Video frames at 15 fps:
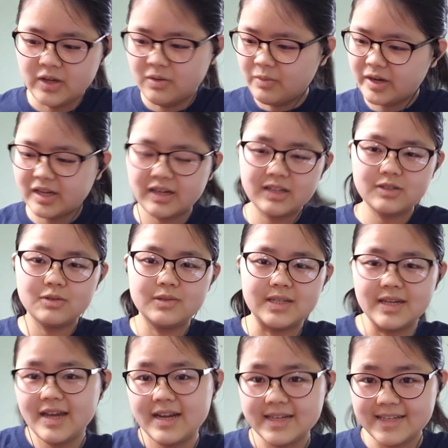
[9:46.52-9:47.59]
what can I do
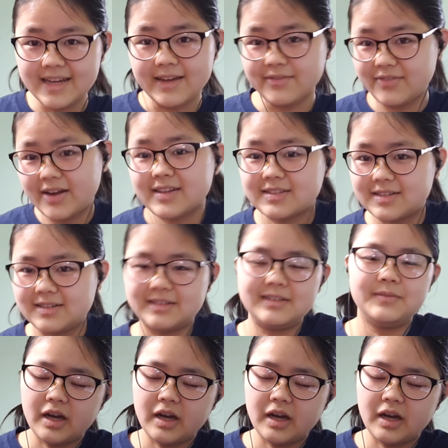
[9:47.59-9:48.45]
today to get faster?